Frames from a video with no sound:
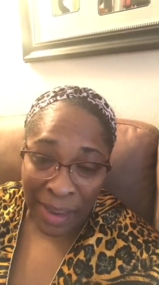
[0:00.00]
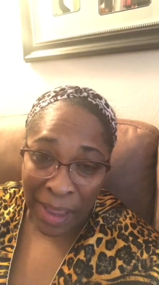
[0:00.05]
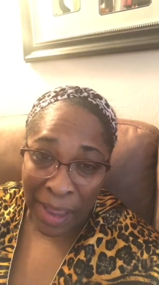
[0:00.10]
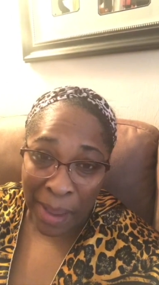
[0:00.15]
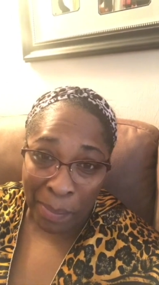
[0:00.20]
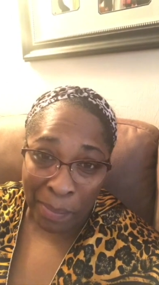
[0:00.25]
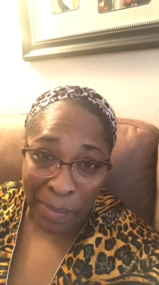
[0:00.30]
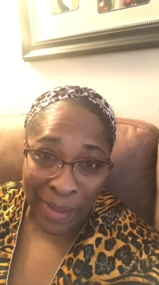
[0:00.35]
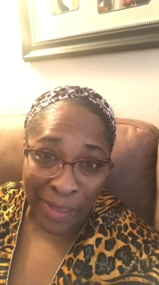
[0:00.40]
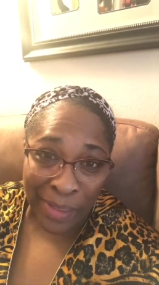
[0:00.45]

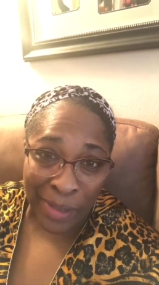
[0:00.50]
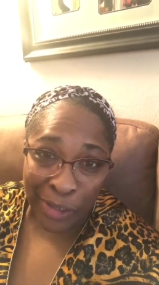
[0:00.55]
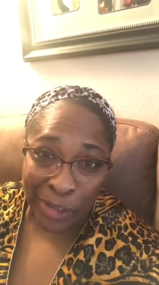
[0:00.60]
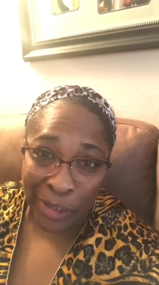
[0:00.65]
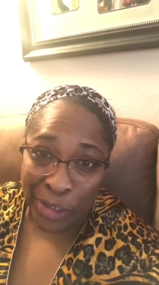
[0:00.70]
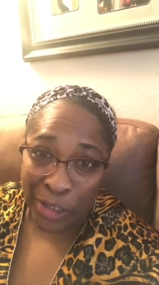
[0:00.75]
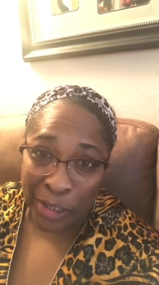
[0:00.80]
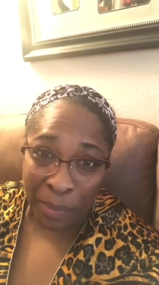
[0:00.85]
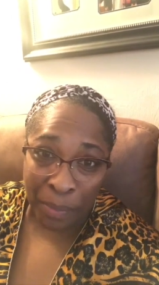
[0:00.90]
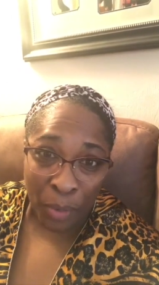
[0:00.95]
and be there to
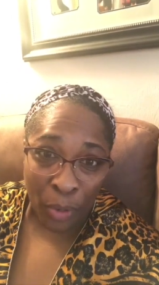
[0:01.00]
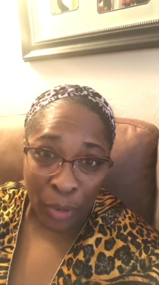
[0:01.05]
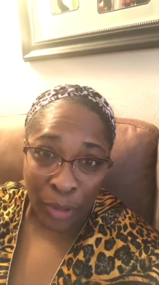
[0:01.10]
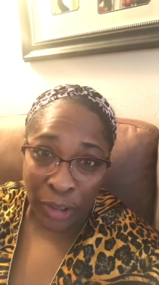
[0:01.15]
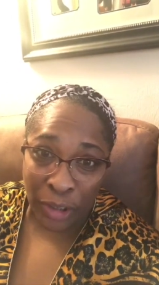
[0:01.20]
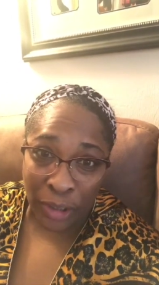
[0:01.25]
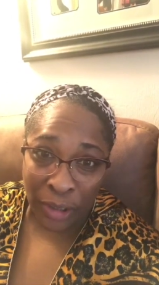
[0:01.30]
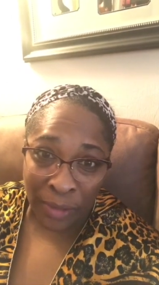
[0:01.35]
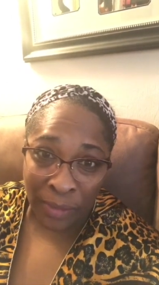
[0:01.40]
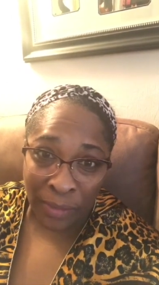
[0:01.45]

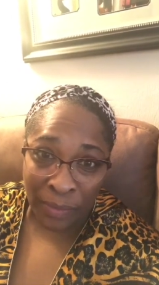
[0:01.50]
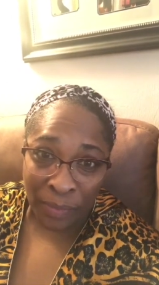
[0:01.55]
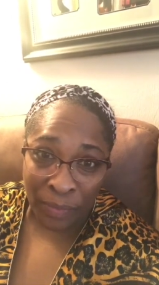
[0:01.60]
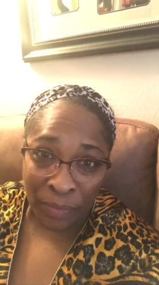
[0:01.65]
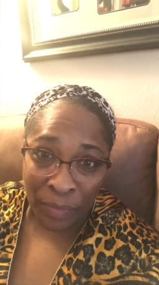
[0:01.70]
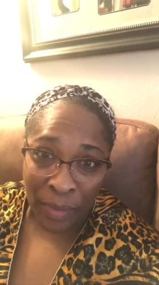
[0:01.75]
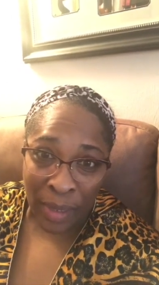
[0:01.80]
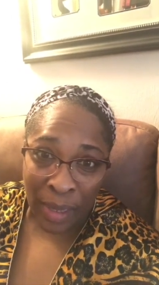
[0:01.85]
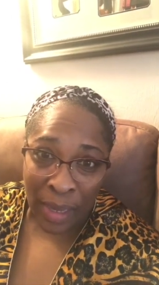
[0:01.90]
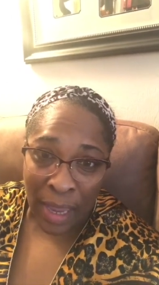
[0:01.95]
support you
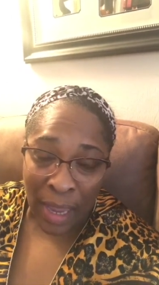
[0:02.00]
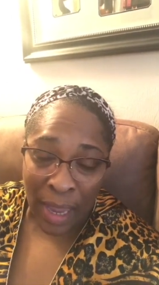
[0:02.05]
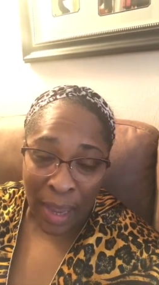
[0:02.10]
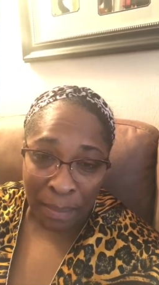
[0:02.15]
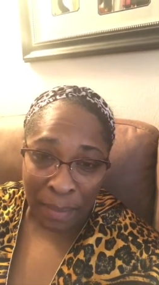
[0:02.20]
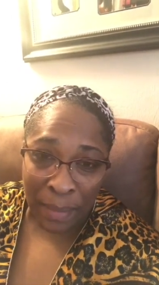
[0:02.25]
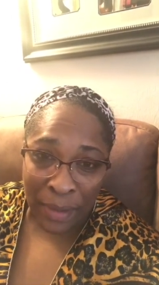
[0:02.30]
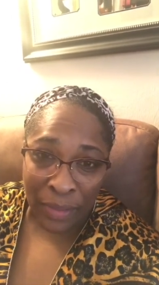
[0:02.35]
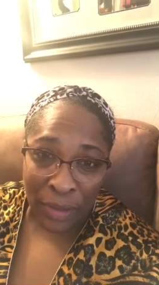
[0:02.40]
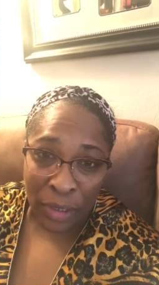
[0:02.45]
and
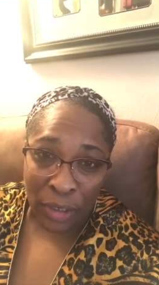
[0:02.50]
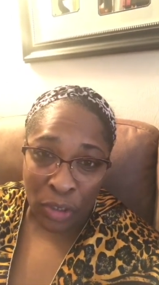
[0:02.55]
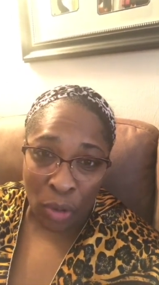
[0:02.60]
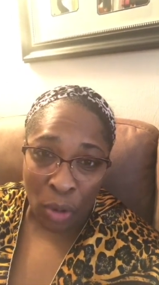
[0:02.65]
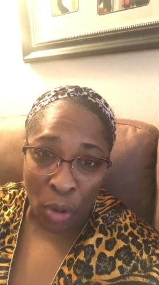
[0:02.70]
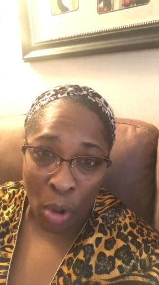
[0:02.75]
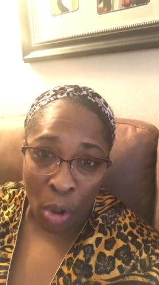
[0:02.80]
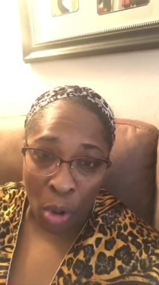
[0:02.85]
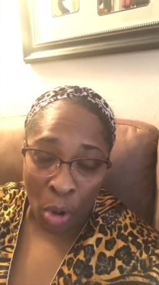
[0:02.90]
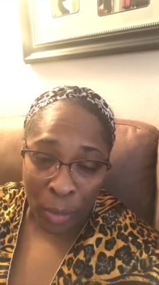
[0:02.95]
be there to
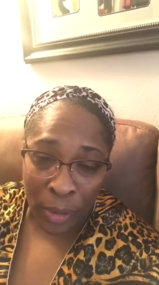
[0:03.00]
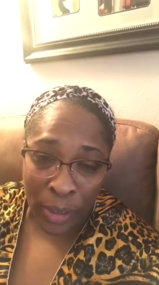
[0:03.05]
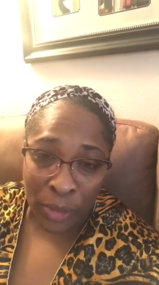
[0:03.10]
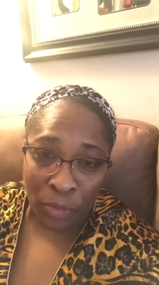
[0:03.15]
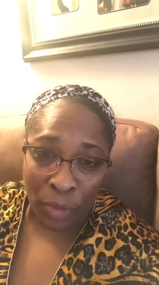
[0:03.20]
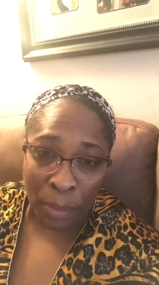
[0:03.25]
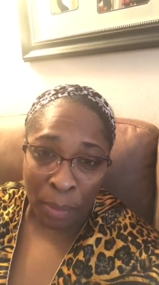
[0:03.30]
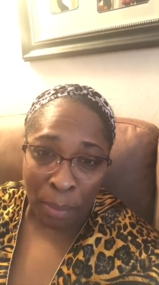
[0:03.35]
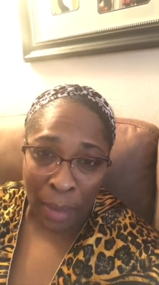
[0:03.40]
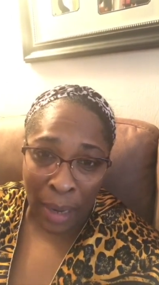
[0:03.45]
always
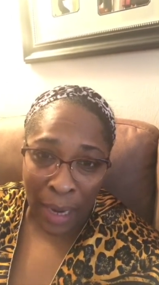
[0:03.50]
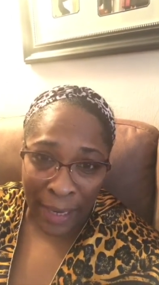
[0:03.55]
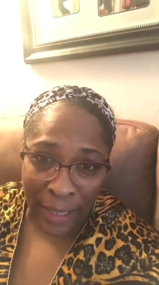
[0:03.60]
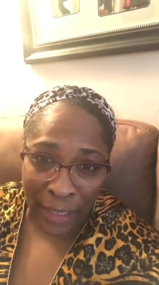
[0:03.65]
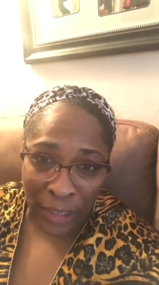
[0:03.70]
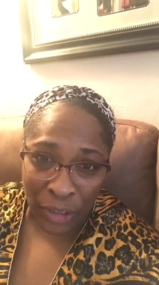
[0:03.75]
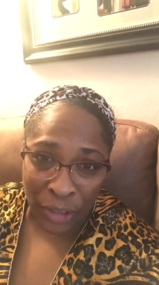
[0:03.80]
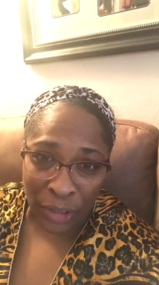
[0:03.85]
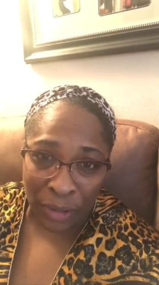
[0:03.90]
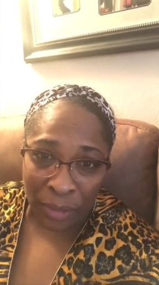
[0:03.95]

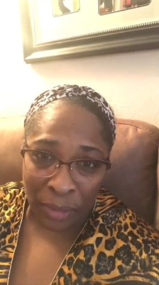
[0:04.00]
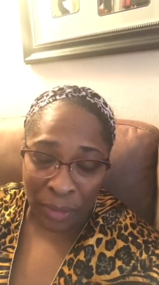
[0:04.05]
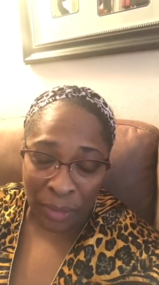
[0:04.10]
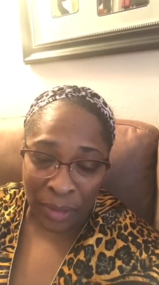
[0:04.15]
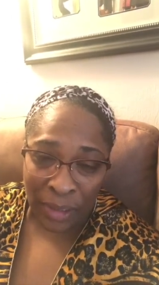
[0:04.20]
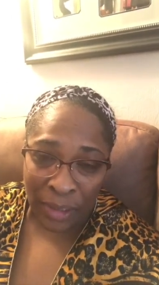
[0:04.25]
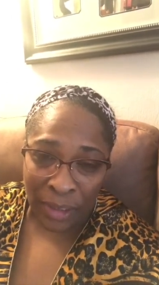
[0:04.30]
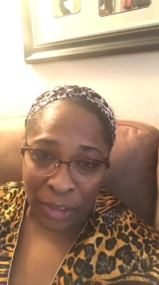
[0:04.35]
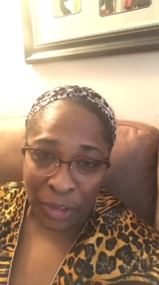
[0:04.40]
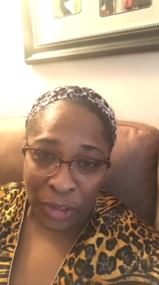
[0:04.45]
remind you
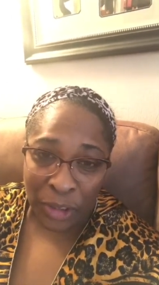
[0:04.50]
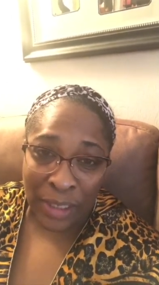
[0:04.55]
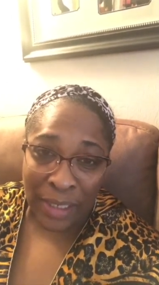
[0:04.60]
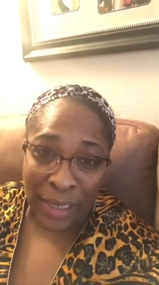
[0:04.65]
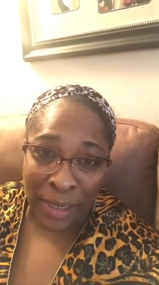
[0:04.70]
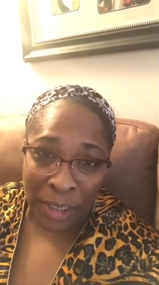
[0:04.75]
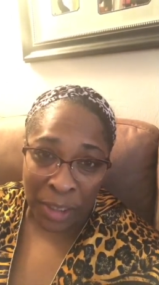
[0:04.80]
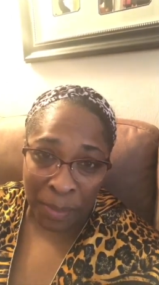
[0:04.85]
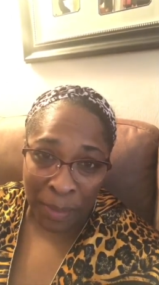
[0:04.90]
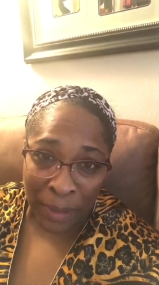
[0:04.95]
just how
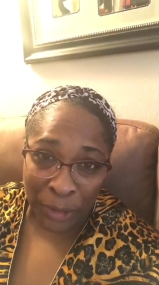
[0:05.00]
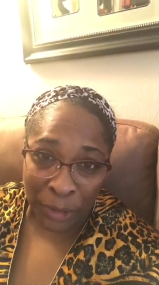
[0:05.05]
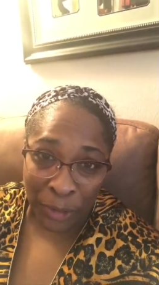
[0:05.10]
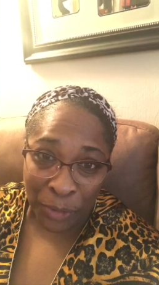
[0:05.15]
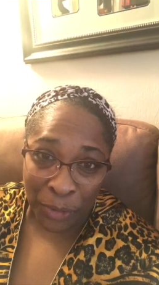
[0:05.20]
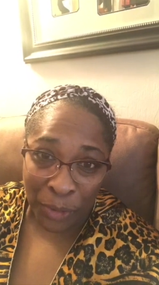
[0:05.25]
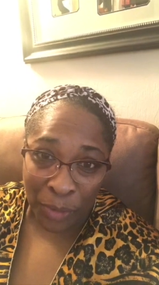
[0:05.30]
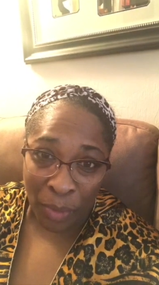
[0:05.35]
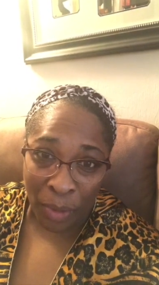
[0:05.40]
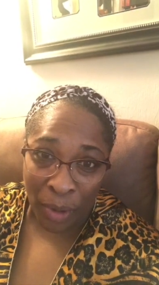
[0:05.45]
special
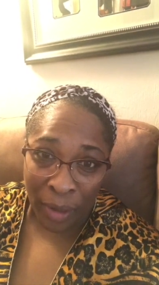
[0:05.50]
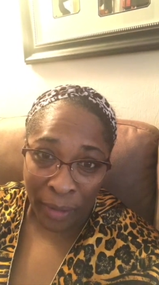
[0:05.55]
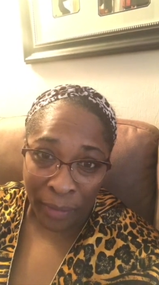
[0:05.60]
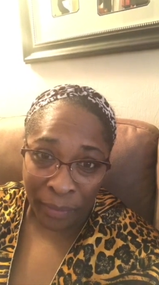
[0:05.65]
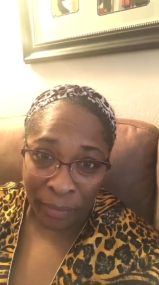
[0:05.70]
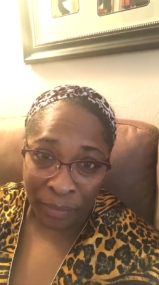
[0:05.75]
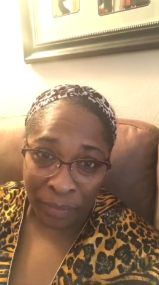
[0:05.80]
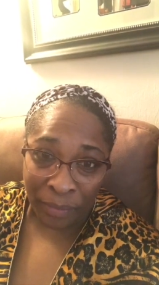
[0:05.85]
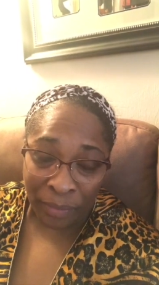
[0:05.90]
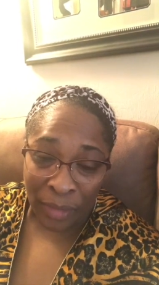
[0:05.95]
you are.
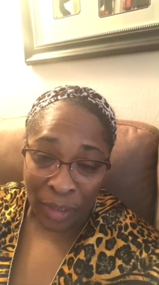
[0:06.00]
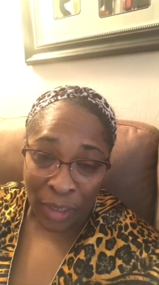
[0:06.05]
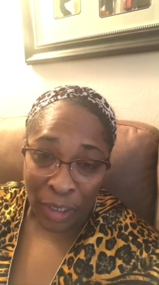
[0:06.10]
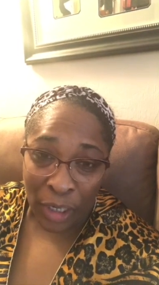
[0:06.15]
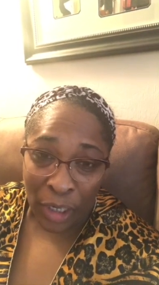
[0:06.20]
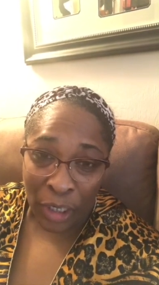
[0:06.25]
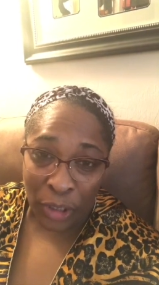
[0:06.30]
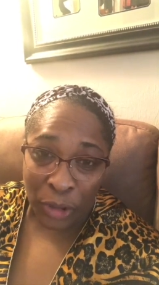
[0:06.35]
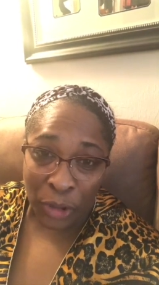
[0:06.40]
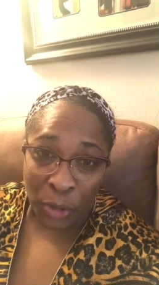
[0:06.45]

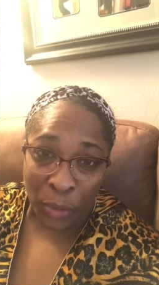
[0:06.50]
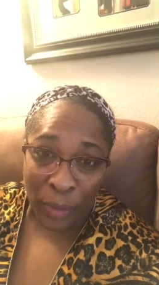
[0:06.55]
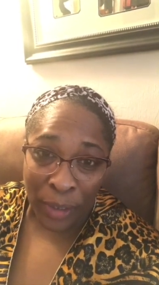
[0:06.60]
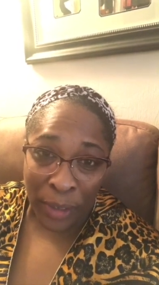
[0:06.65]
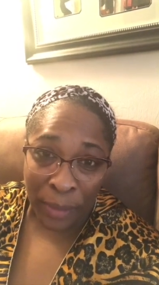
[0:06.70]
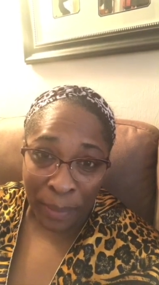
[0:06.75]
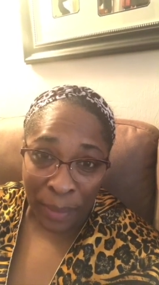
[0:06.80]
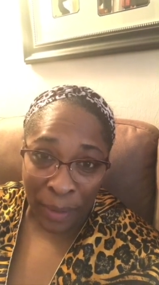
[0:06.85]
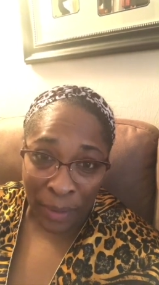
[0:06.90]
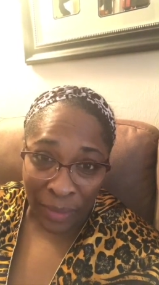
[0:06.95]
Enjoy your
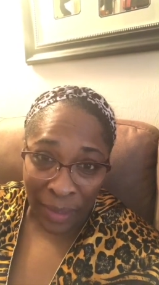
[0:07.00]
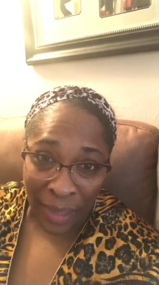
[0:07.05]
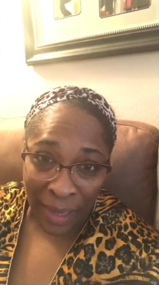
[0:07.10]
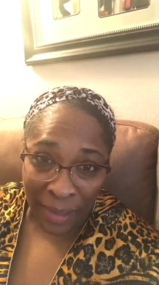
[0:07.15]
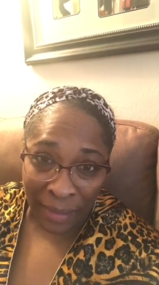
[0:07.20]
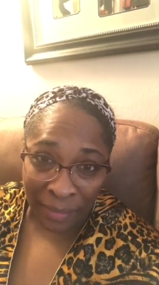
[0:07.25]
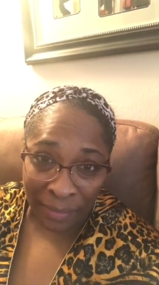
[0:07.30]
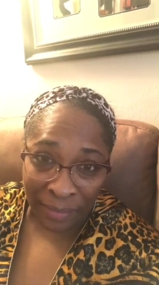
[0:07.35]
birthday.